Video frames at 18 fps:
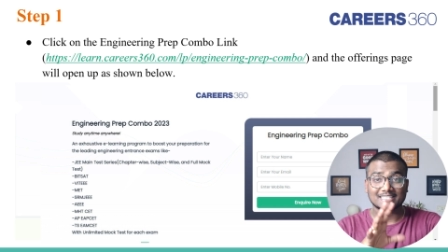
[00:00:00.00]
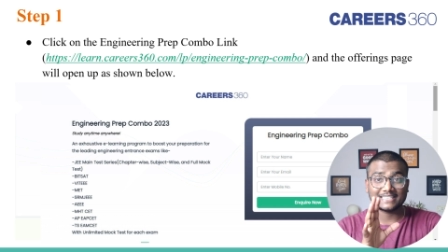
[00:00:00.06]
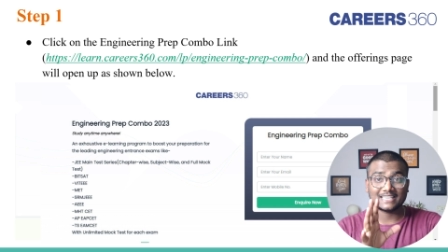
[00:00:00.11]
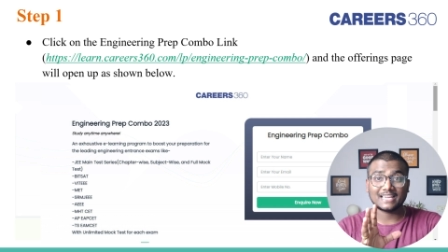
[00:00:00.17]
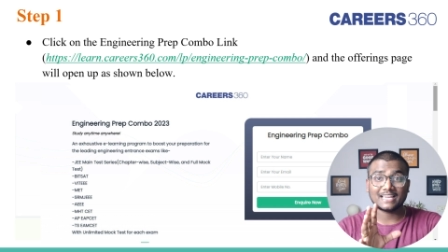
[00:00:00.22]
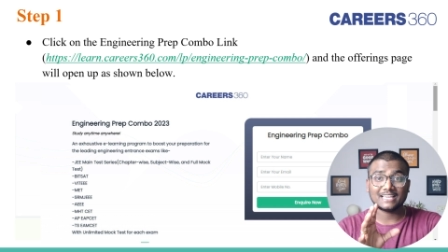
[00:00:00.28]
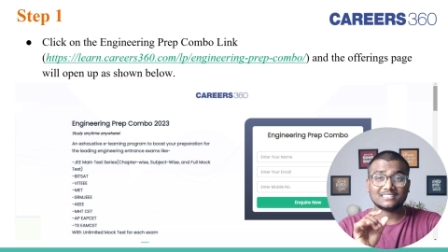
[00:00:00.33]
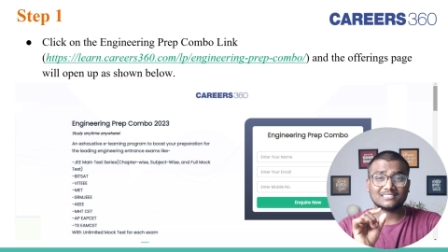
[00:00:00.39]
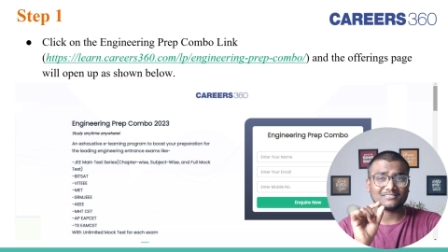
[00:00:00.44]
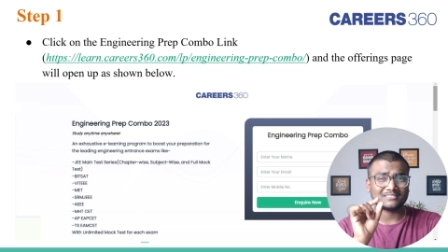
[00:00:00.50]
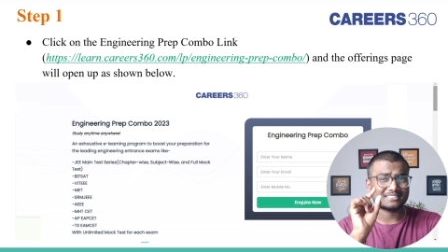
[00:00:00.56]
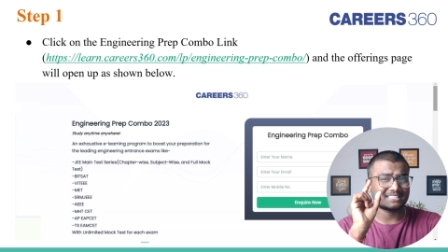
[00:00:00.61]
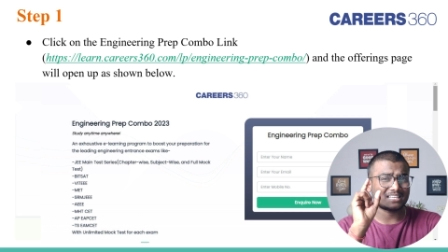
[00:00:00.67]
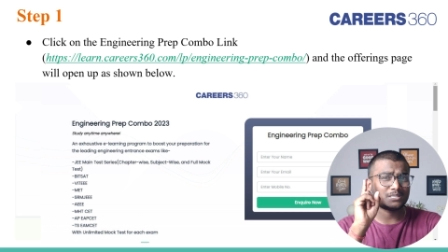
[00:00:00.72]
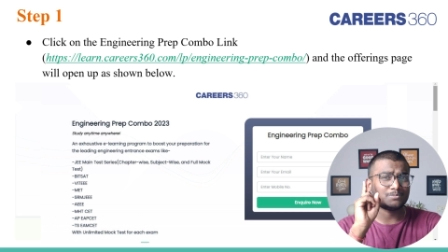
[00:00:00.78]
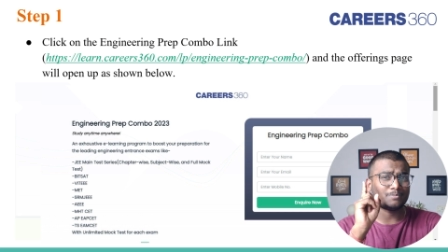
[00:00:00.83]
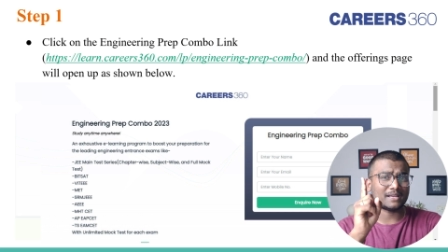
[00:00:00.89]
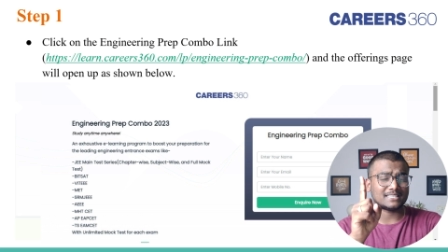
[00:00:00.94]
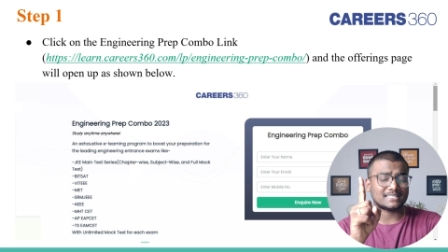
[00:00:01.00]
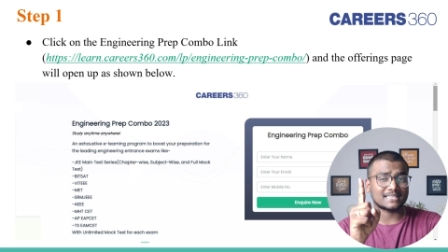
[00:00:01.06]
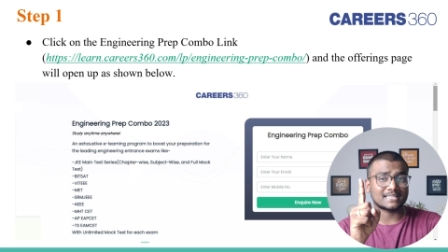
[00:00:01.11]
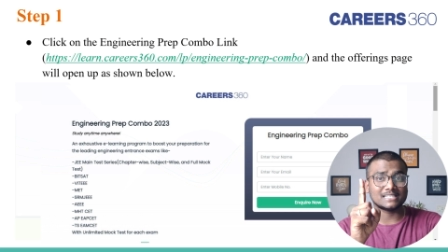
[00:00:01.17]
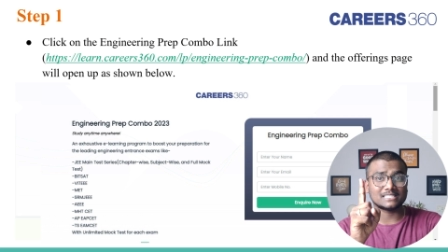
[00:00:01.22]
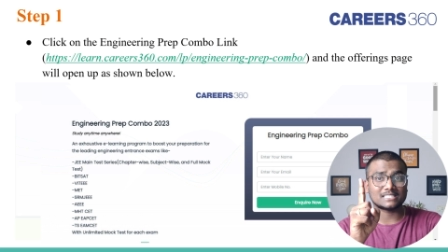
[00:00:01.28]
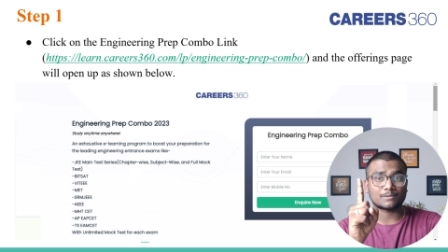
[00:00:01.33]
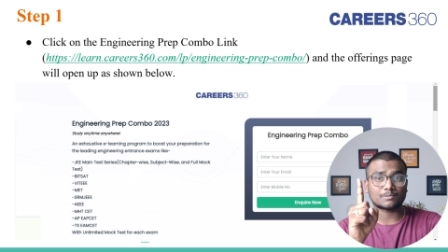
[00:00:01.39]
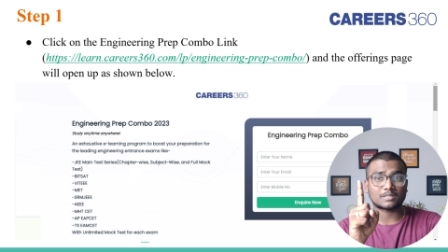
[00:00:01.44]
See guys, just by
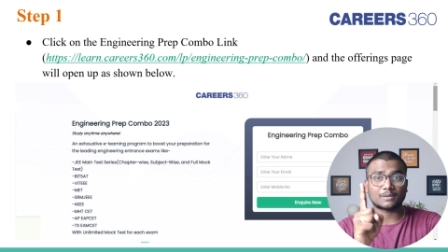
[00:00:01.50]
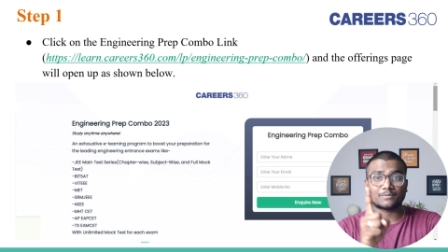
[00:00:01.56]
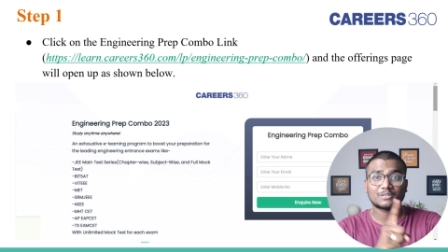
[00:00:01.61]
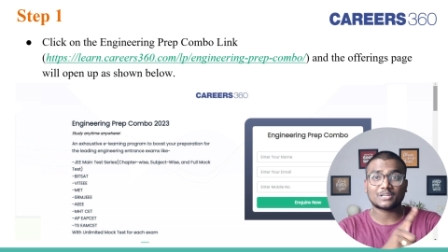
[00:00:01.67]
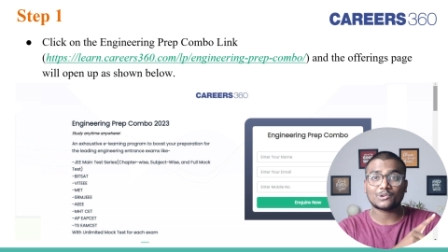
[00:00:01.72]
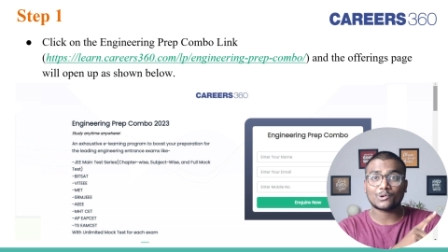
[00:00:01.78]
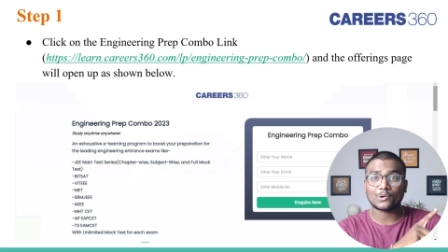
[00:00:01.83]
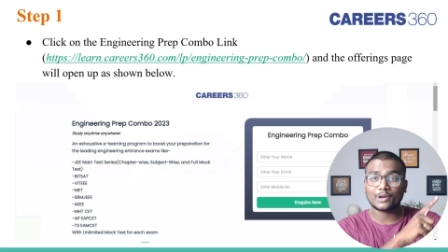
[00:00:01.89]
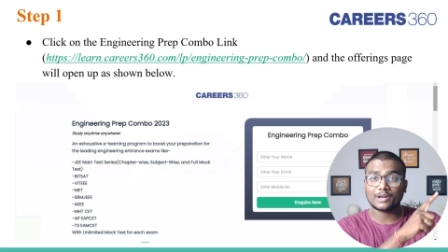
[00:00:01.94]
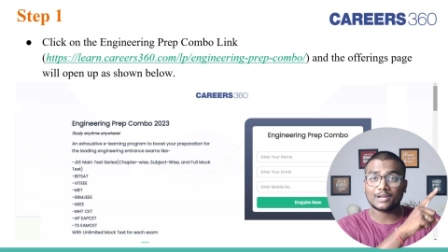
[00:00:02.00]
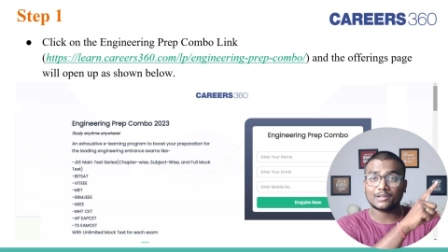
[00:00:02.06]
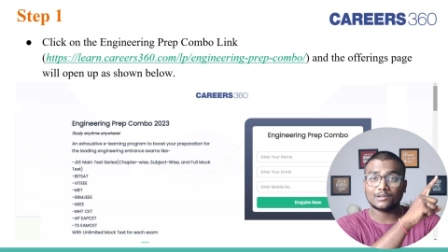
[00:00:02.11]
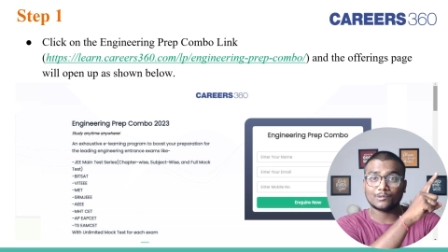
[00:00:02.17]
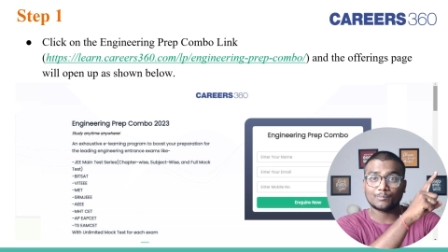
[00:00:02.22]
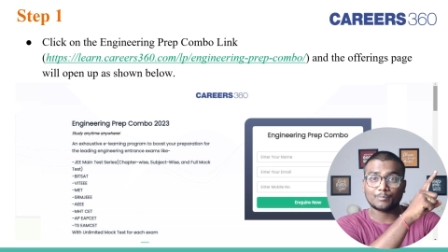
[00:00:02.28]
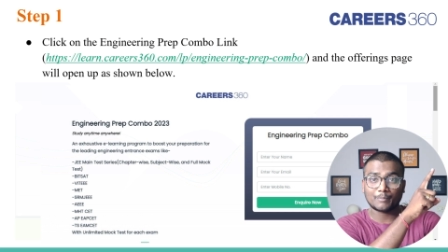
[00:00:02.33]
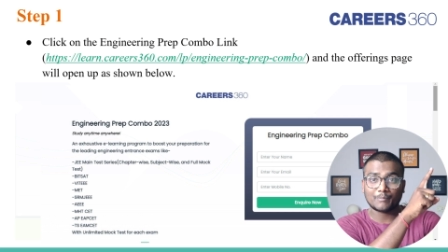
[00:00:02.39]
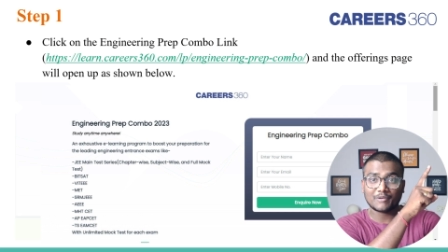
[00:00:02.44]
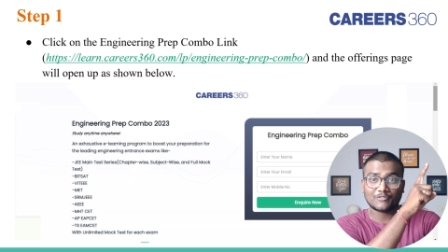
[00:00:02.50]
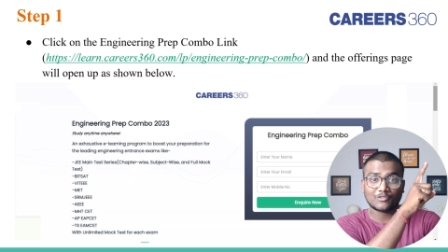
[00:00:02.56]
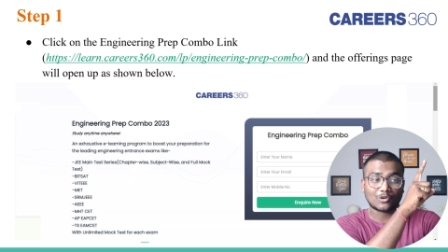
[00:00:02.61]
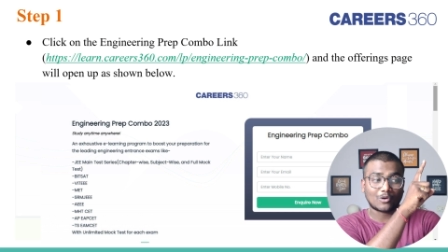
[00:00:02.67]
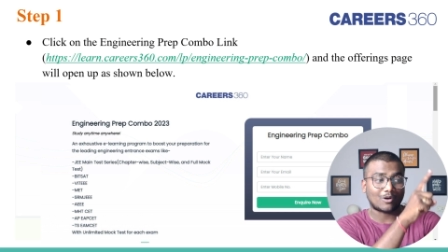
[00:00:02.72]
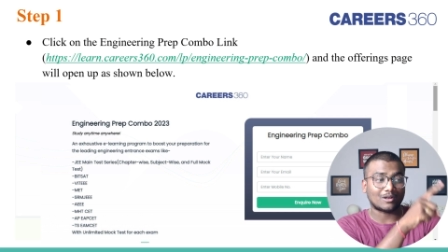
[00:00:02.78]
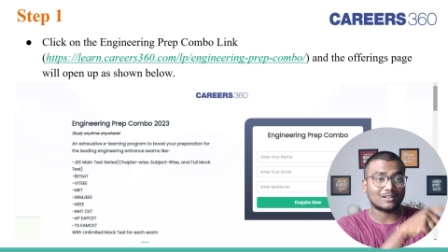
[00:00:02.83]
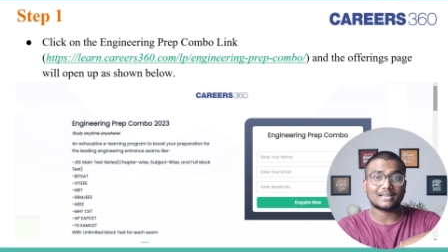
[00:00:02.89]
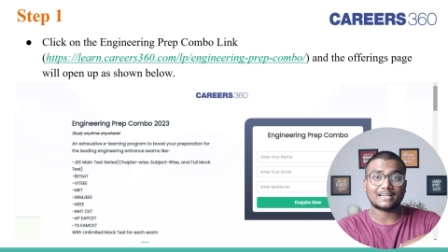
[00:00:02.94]
single subscription you are going to prepare
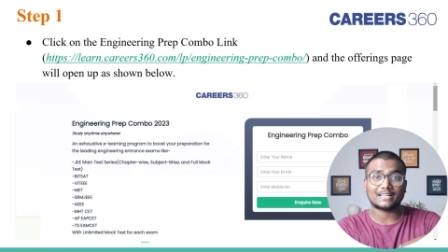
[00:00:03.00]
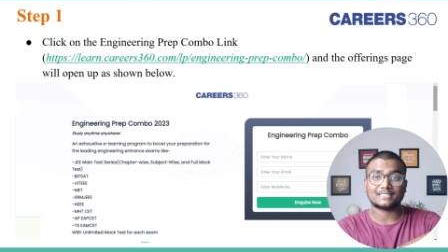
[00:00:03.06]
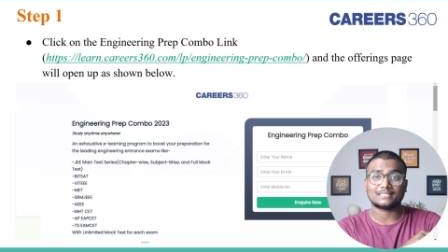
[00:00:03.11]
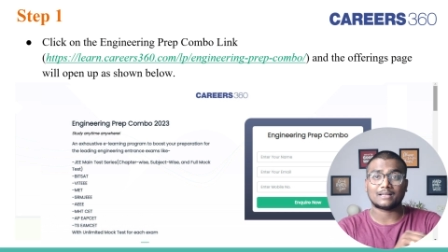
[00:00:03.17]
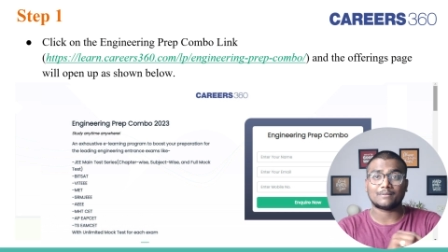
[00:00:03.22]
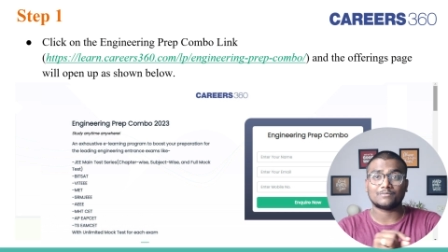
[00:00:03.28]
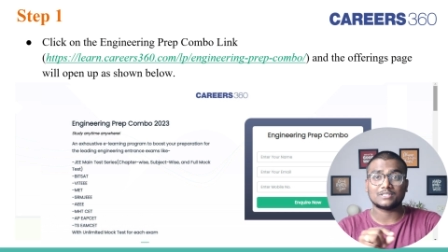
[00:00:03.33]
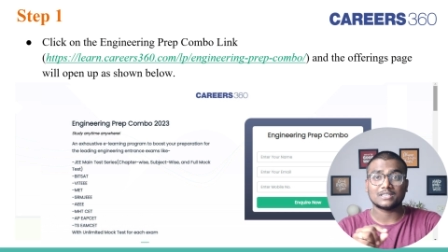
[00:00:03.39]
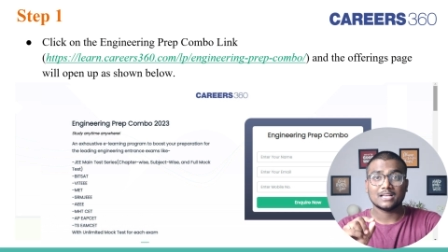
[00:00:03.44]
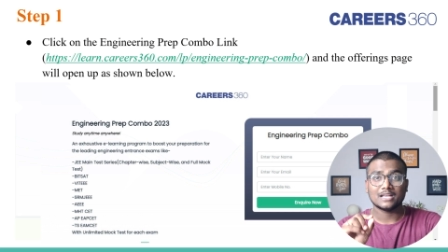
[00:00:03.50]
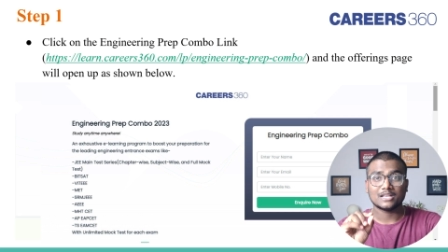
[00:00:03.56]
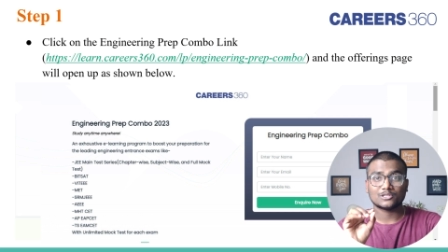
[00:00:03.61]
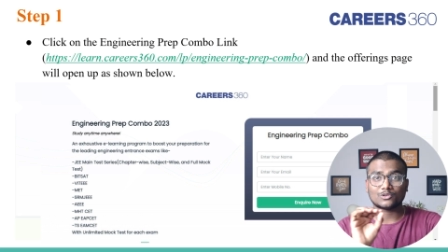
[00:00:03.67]
for all that exams.